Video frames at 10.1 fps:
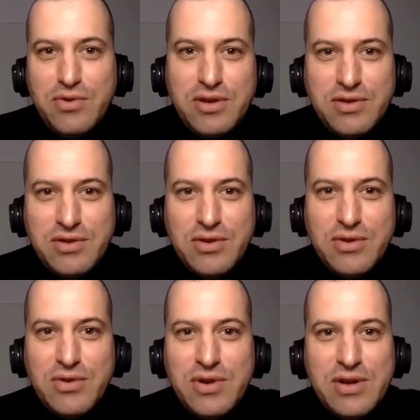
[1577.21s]
2 years
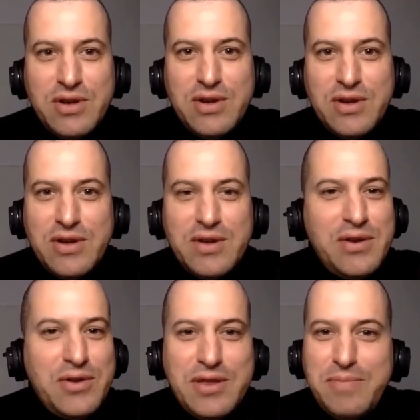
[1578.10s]
ago,
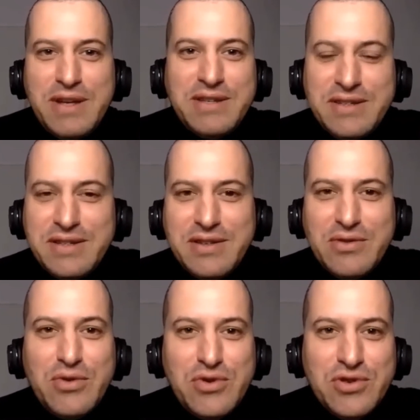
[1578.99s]
not the best
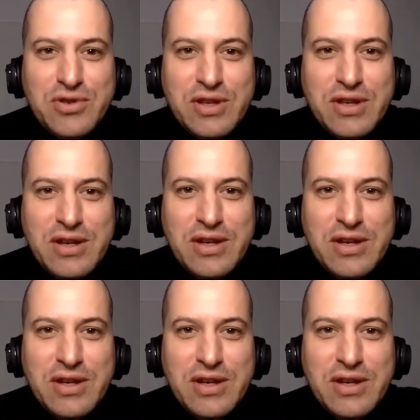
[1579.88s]
solution.